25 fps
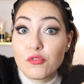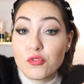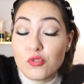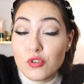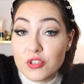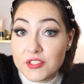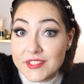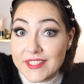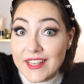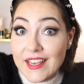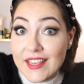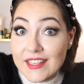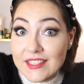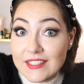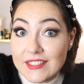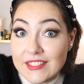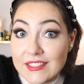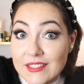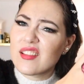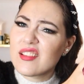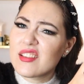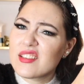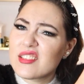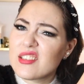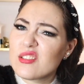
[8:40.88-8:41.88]
full size.
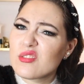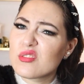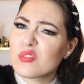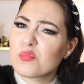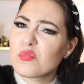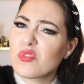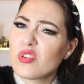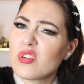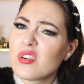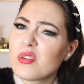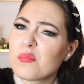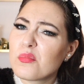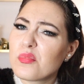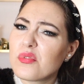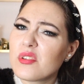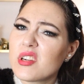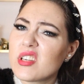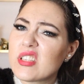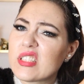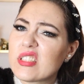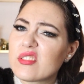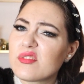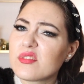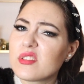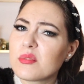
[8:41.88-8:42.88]
This looked more
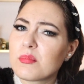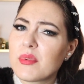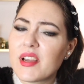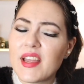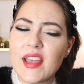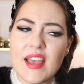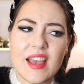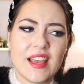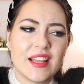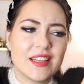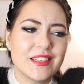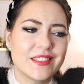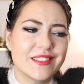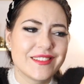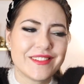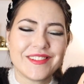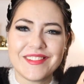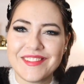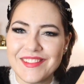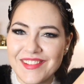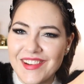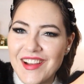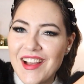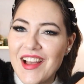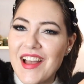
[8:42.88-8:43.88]
impressive in my head.
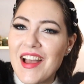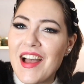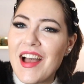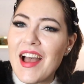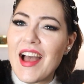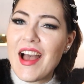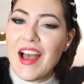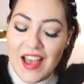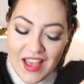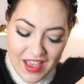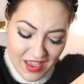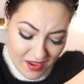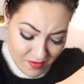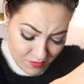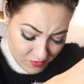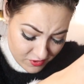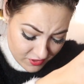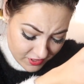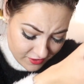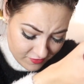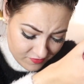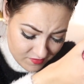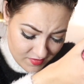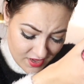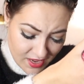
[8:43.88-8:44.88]
I'm
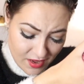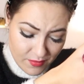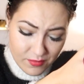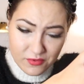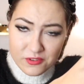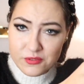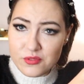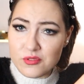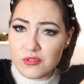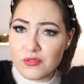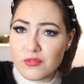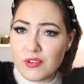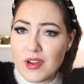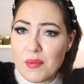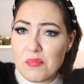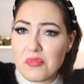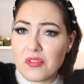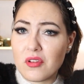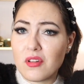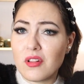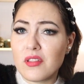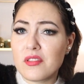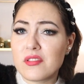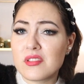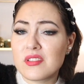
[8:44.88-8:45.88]
not even able to grab
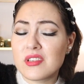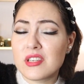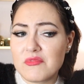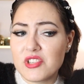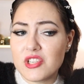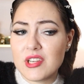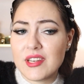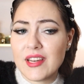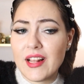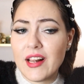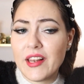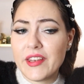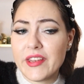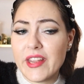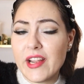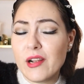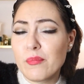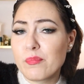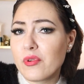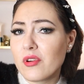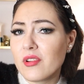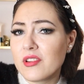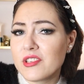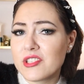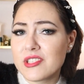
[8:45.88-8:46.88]
all the Chanel nail
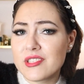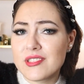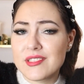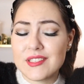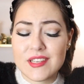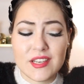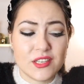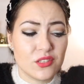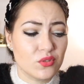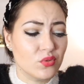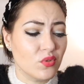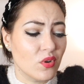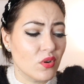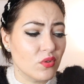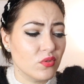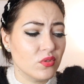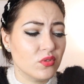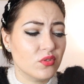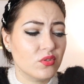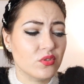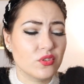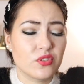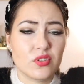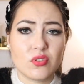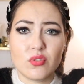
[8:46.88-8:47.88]
polishes I do own
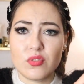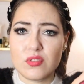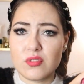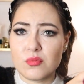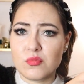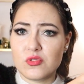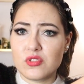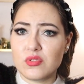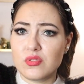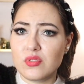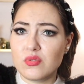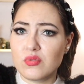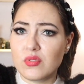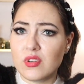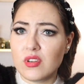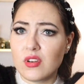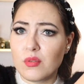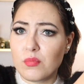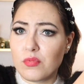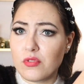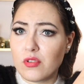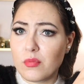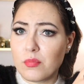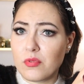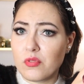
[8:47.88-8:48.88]
to show them to you in a
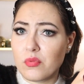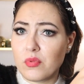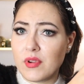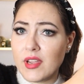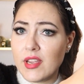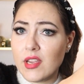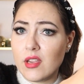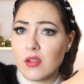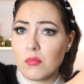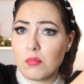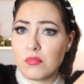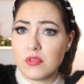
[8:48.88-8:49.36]
proper way,